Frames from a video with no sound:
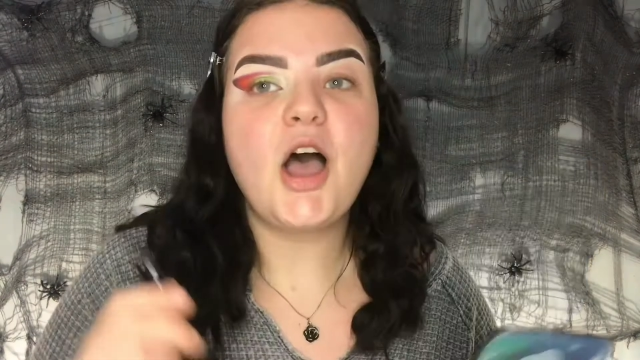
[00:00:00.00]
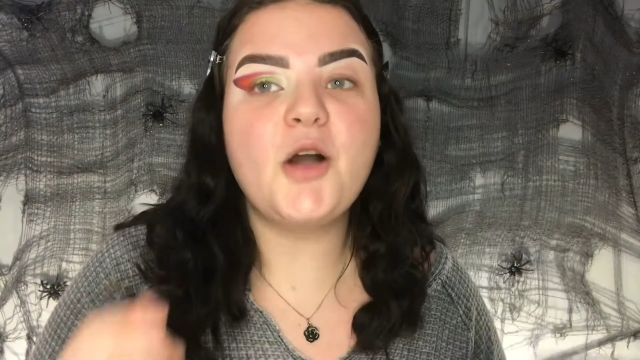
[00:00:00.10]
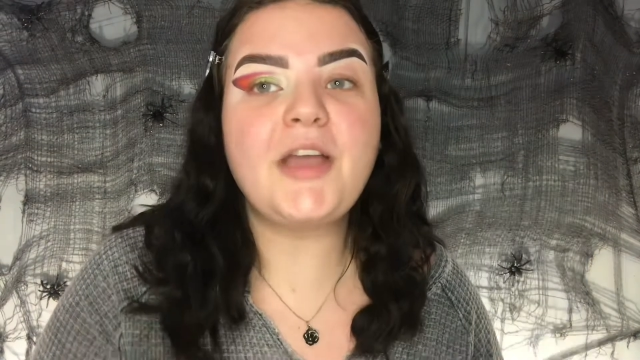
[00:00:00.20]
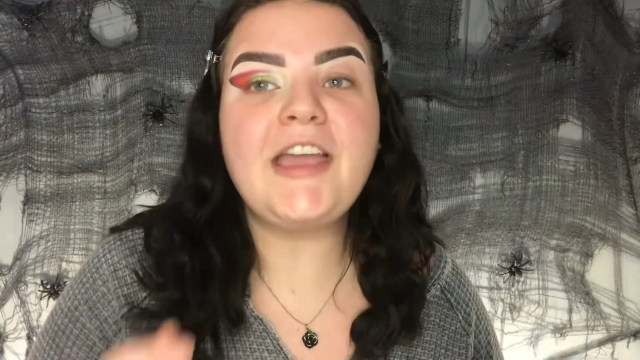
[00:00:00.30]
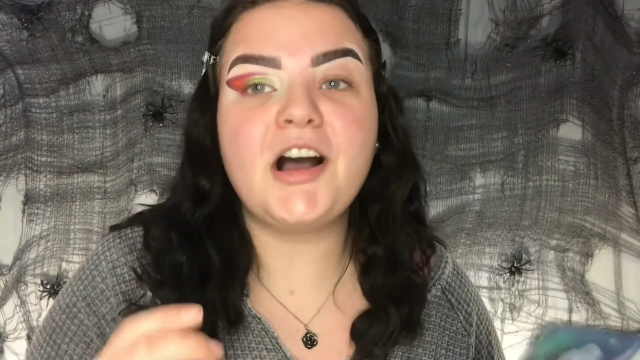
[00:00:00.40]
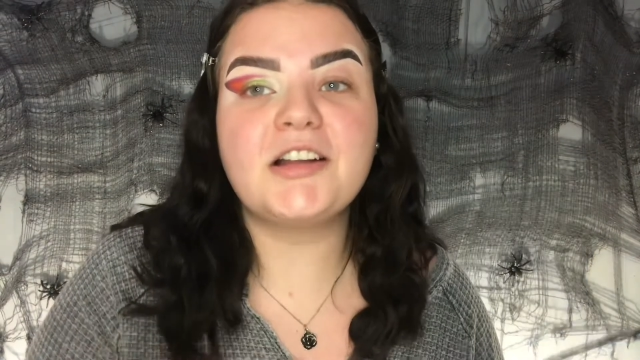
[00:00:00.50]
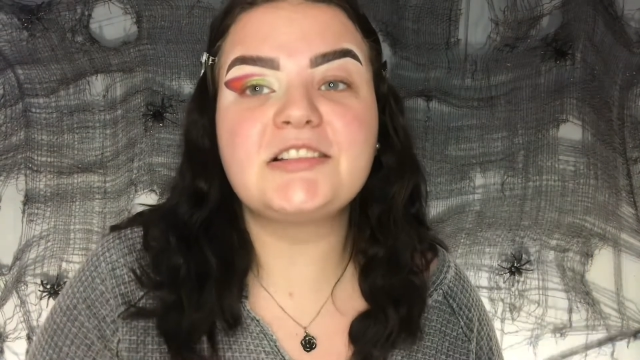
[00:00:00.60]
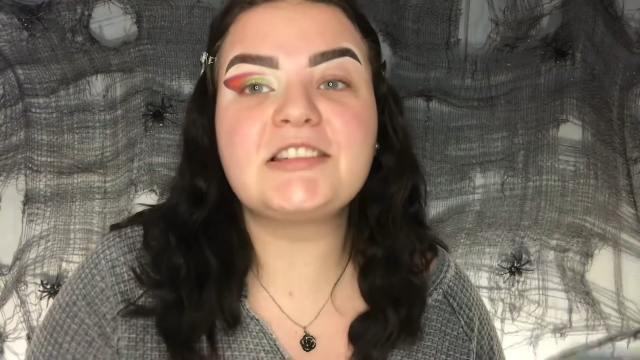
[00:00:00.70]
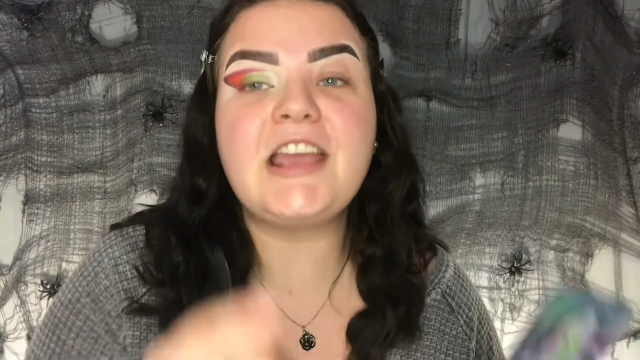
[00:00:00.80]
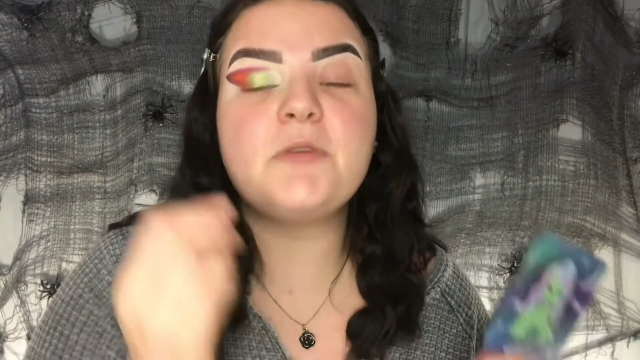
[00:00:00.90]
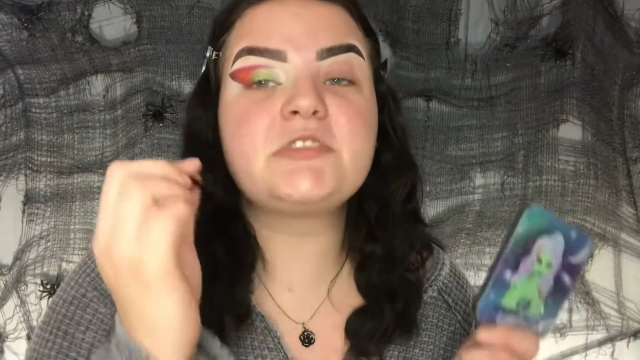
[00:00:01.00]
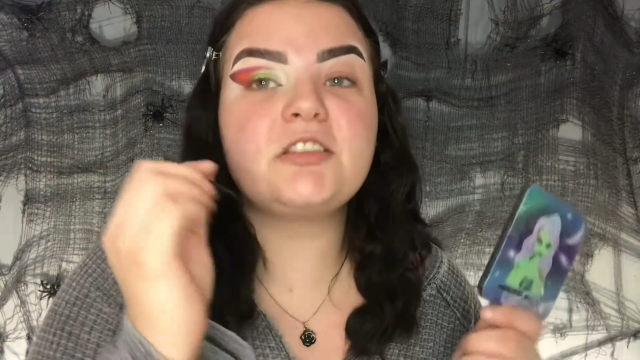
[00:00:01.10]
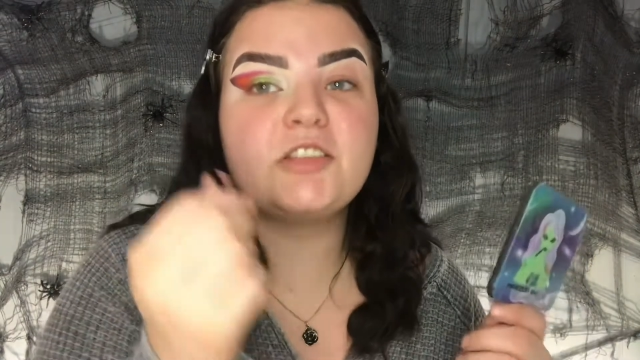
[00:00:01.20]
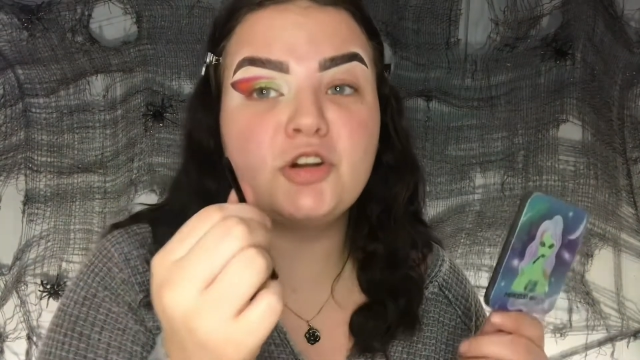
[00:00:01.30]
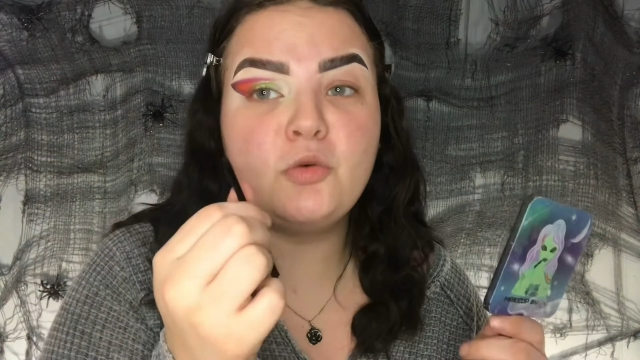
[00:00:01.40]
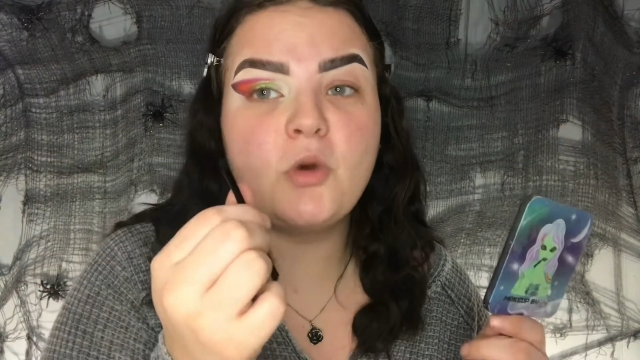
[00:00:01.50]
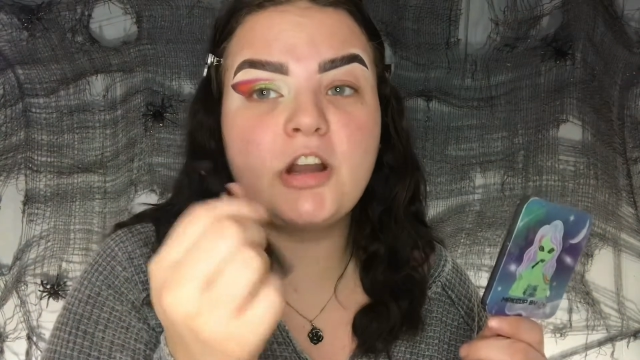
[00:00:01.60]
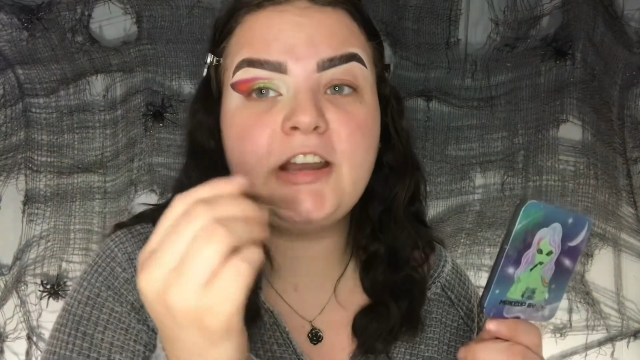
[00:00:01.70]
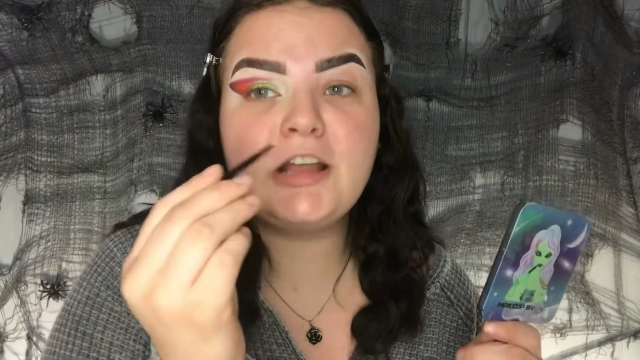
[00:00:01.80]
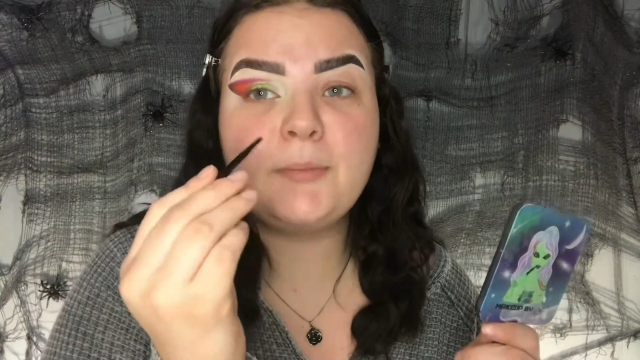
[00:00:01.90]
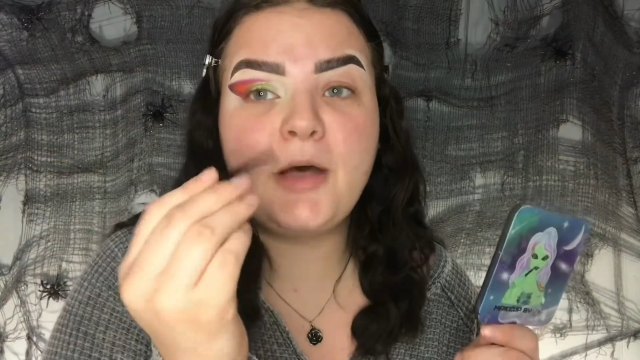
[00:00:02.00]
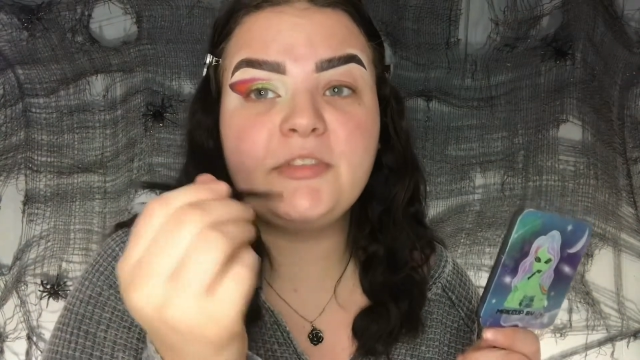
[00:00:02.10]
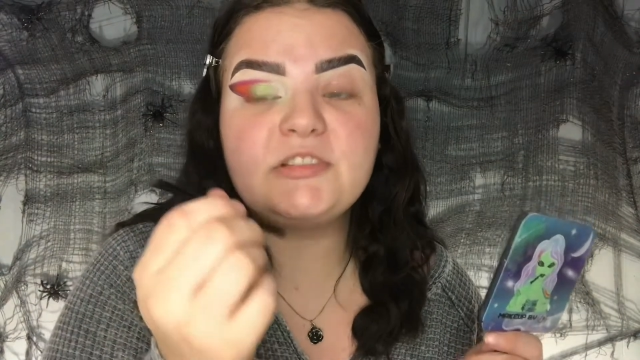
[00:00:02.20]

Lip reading: Okay, honestly, I was a little worried about